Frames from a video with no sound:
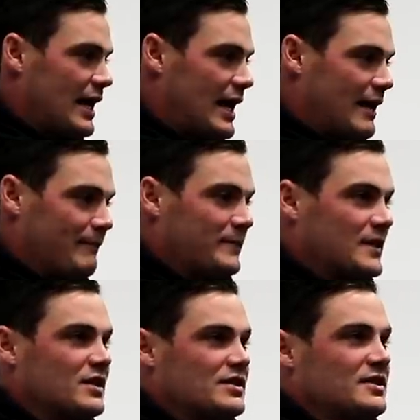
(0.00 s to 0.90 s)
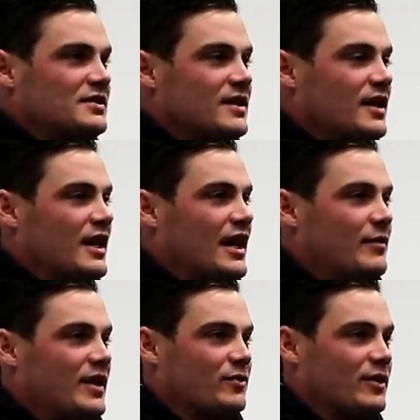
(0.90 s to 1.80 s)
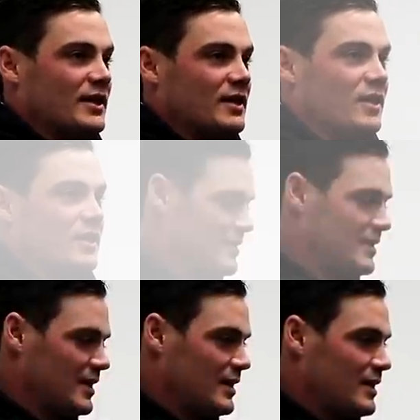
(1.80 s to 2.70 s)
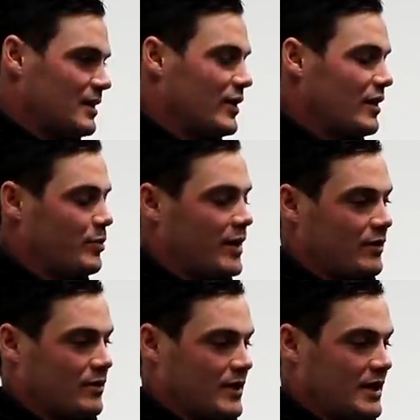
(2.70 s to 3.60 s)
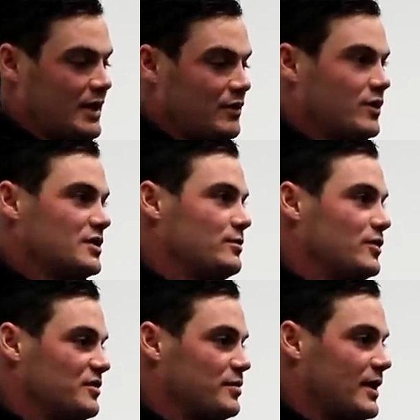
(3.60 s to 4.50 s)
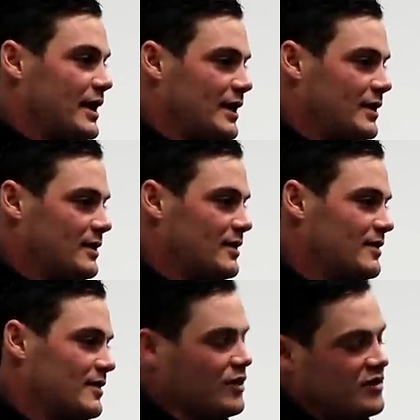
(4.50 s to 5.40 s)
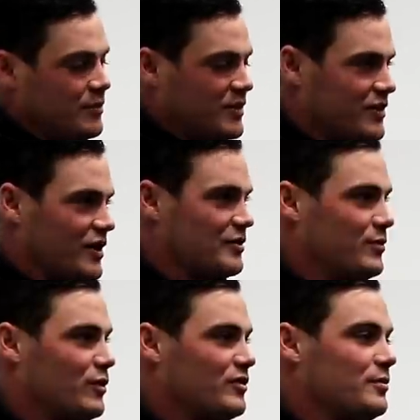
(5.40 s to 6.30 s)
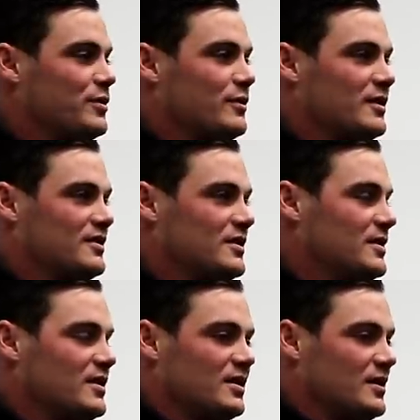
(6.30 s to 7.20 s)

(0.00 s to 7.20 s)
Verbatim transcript: because um, you just don't know how many more you got. And I went to the pub on the weekend to watch your boys play, and I was sitting beside some North supporters, and